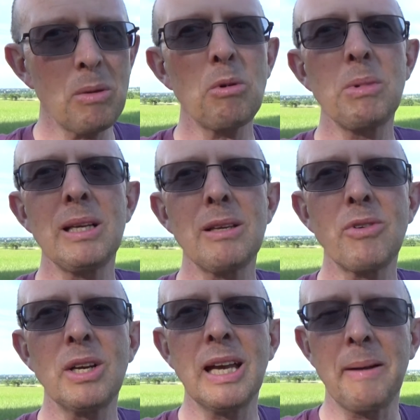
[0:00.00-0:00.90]
they will be
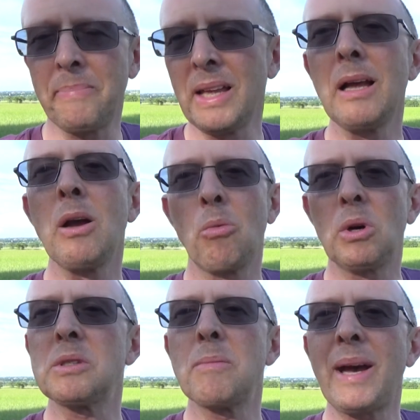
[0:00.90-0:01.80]
delivering it.
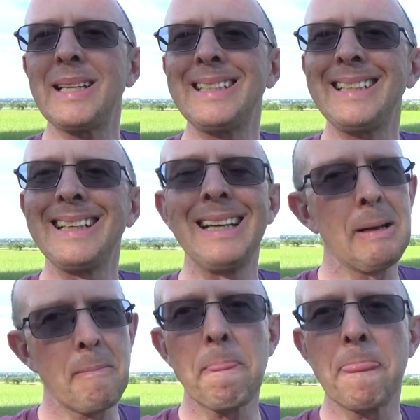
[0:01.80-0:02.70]
What's the betting?
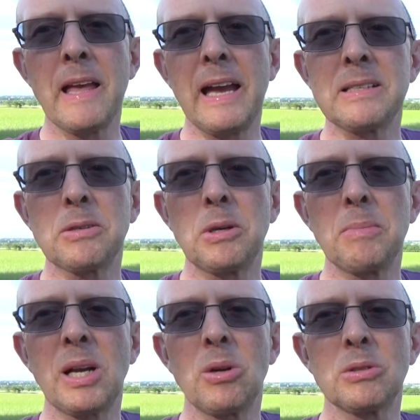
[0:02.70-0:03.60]
It's going
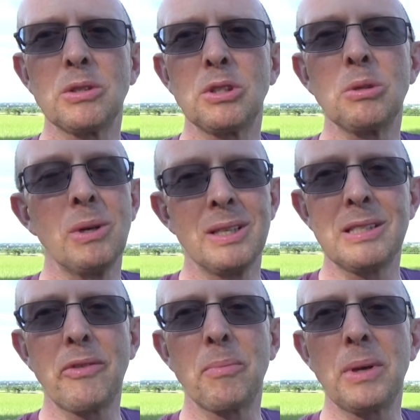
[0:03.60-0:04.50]
to be closer to
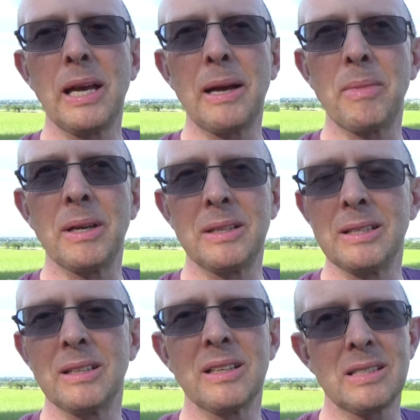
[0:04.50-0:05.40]
7 p.m.
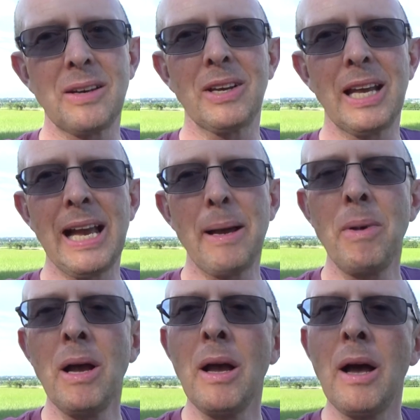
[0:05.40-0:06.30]
than 7
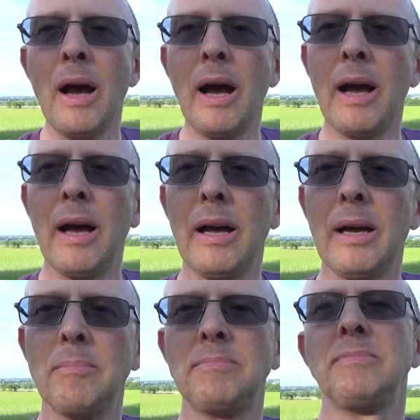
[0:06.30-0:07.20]
a.m.
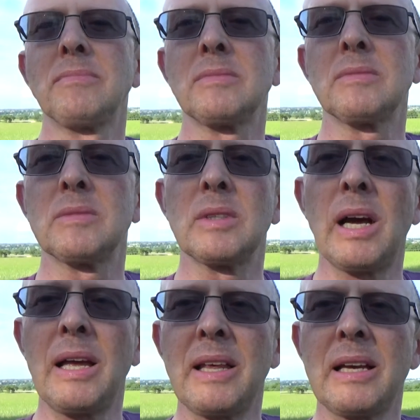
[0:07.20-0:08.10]

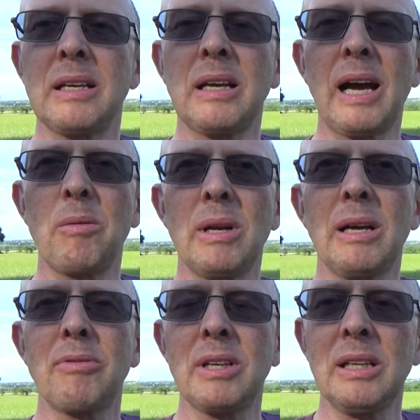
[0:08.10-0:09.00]
Um, and then I will
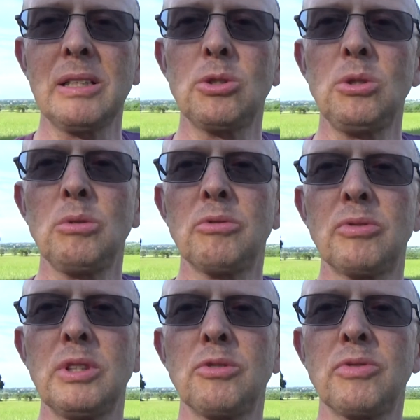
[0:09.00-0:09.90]
have a nice new
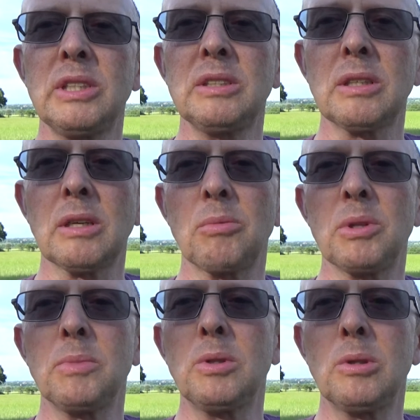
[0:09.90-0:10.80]
fridge freezer
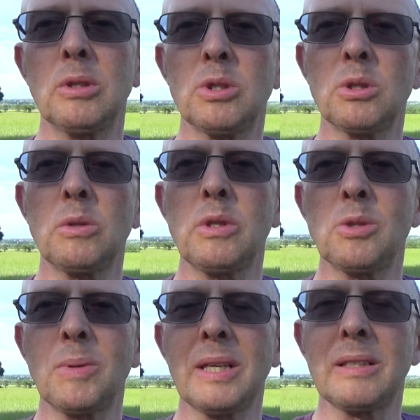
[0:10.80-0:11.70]
with more
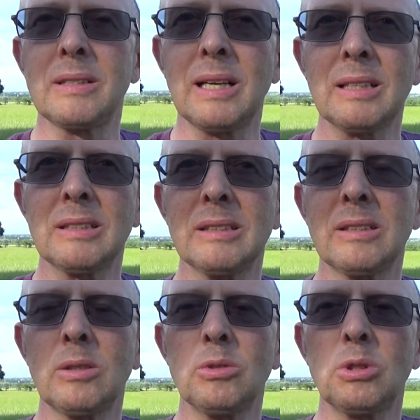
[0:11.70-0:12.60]
storage space
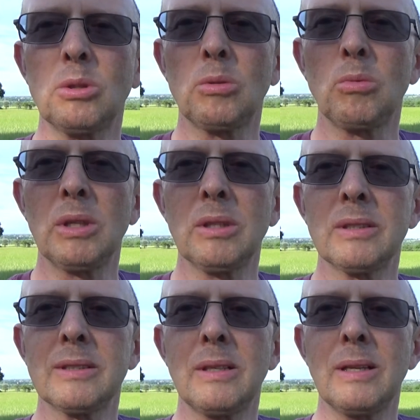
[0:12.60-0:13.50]
and also one
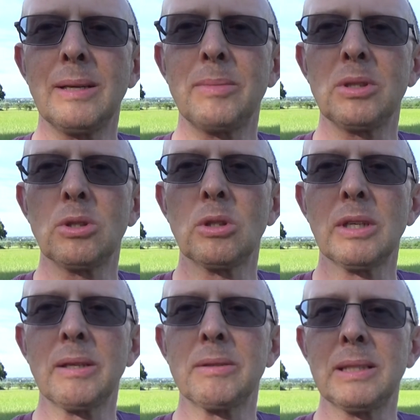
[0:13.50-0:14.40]
that's not liable to
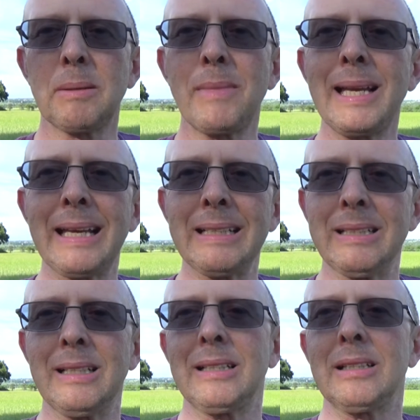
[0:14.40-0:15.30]
conk out any
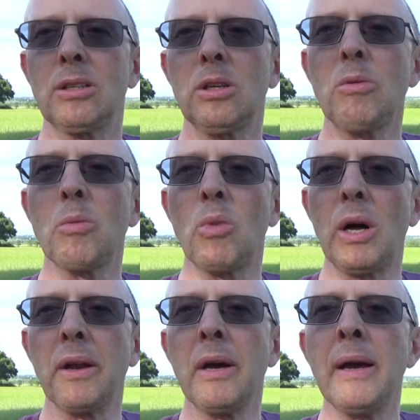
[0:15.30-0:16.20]
minute, like the current
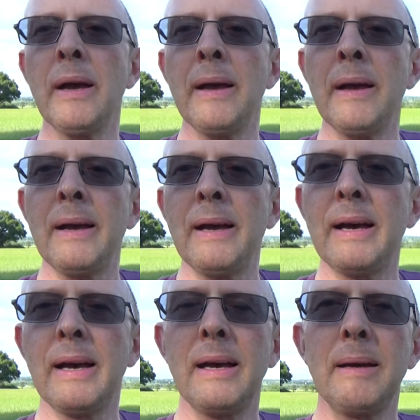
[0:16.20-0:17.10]
one.
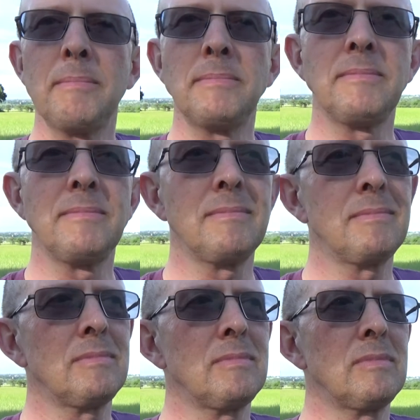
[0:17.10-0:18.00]

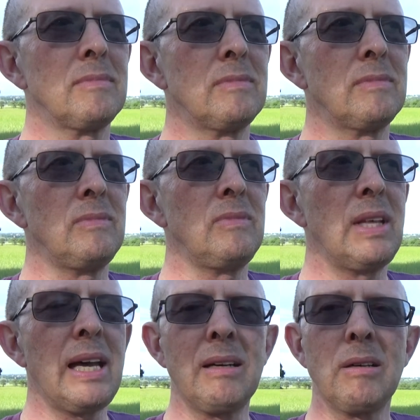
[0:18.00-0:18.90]
Um,
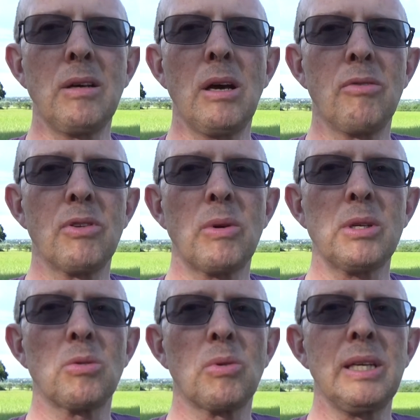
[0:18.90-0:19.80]
then for the
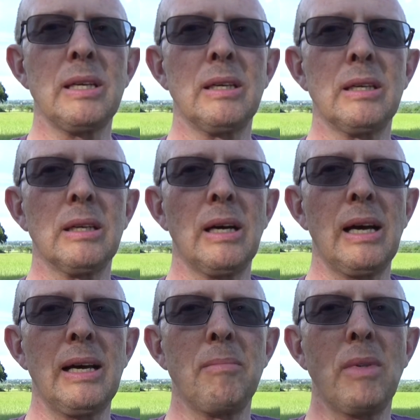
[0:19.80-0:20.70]
rest of the week,
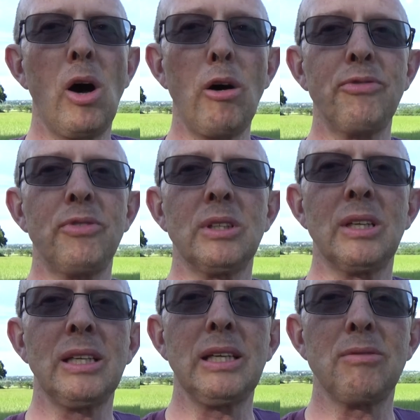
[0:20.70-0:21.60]
I'm off
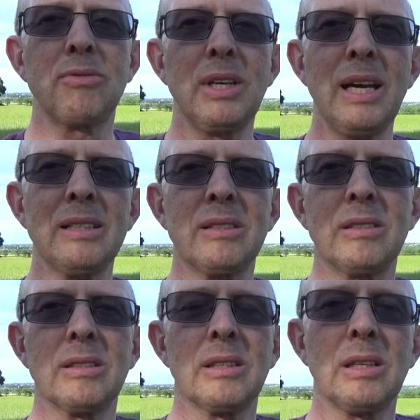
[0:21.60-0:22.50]
on leave.
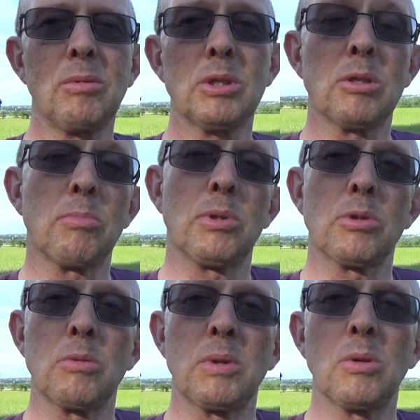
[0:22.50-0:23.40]
Yes, I was
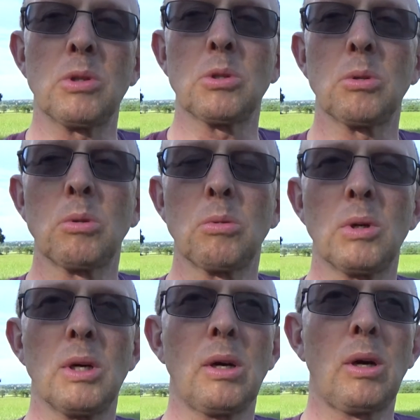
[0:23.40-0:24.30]
supposed to be going
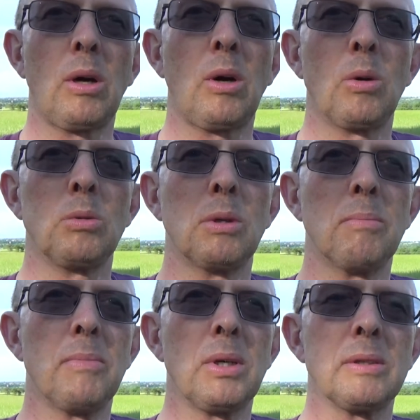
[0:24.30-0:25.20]
to uh,
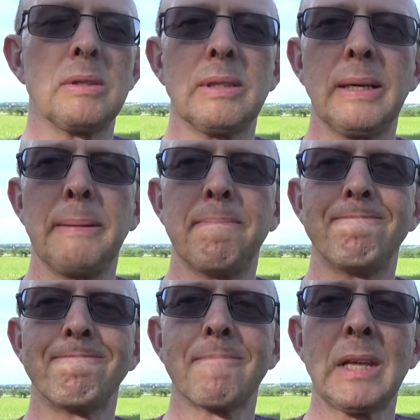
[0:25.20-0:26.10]
Oldham, but
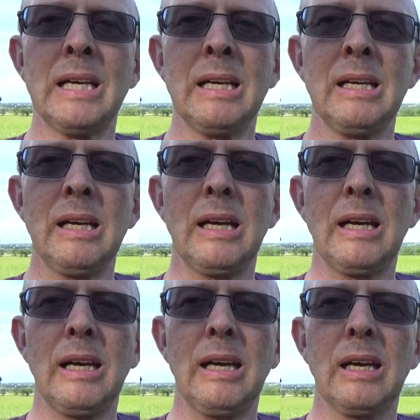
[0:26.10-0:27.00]
um,
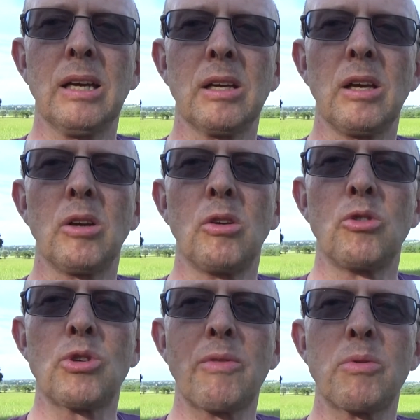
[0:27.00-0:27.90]
uh,
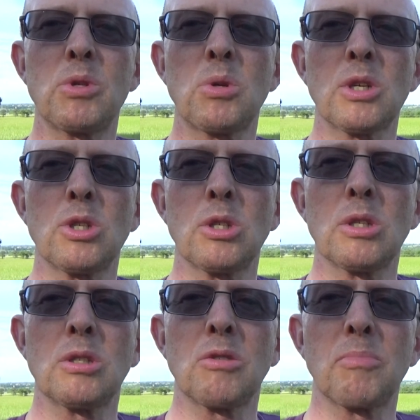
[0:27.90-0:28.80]
travel
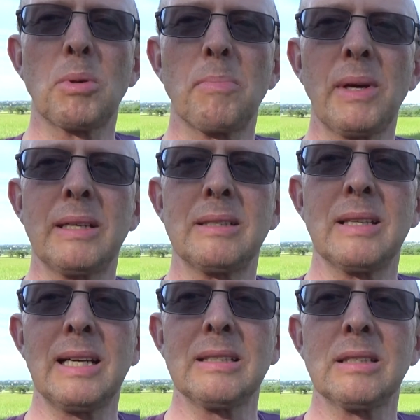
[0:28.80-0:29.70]
restrictions have put paid
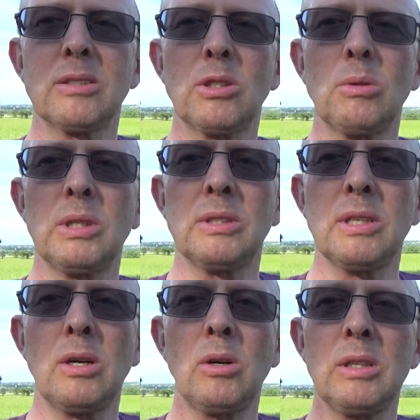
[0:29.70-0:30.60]
to that. So
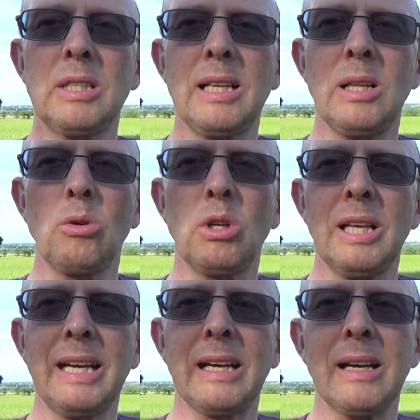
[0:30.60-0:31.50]
it's a holiday
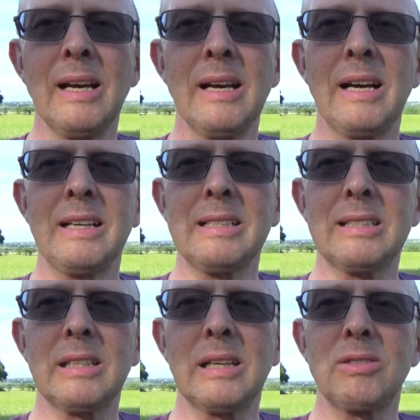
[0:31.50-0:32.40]
locally. And
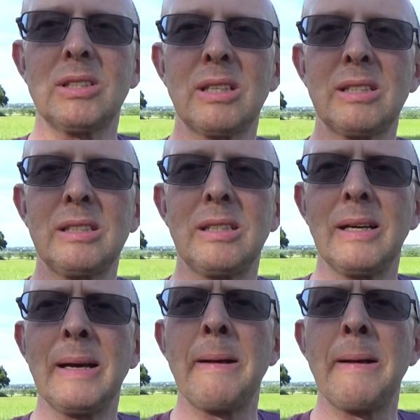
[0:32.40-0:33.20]
yes, I've decided